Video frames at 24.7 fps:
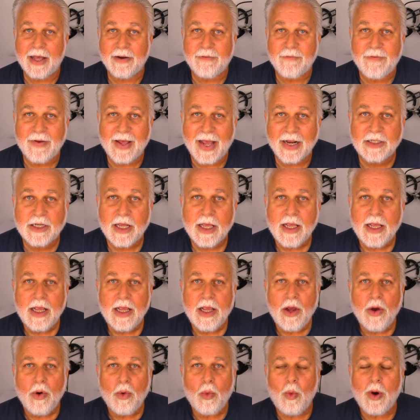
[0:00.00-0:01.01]
In fact,
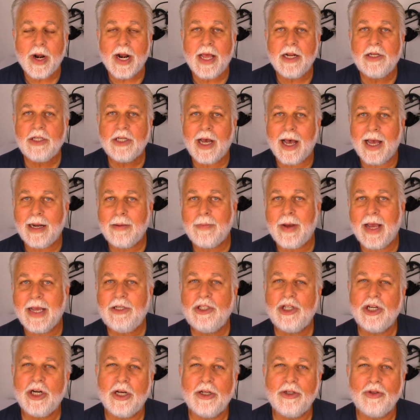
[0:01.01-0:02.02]
when I taught my
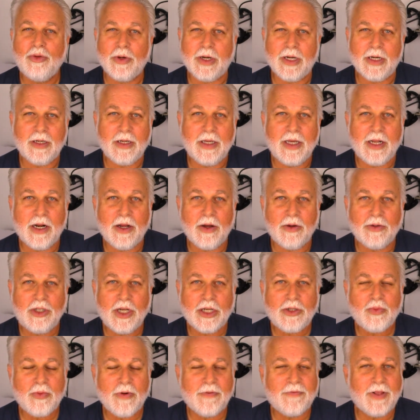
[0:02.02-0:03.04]
children,
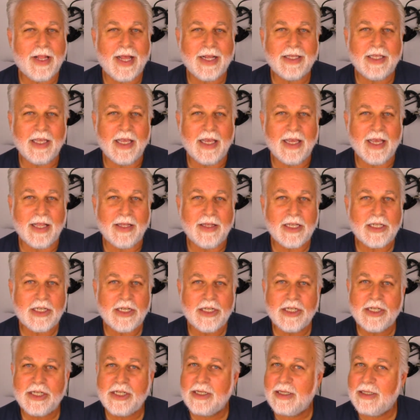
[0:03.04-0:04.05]
just reflecting, and
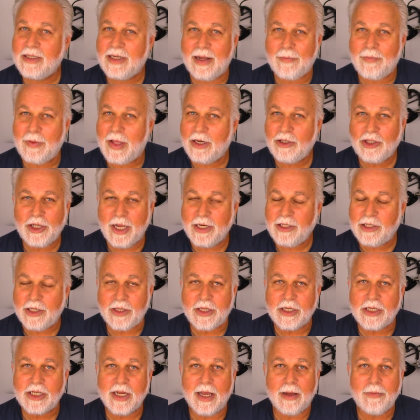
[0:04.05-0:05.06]
I'm not changing the
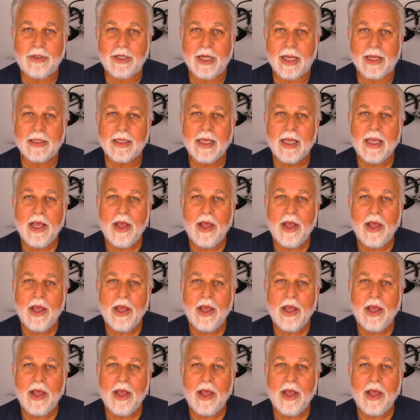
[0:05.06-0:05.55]
subject,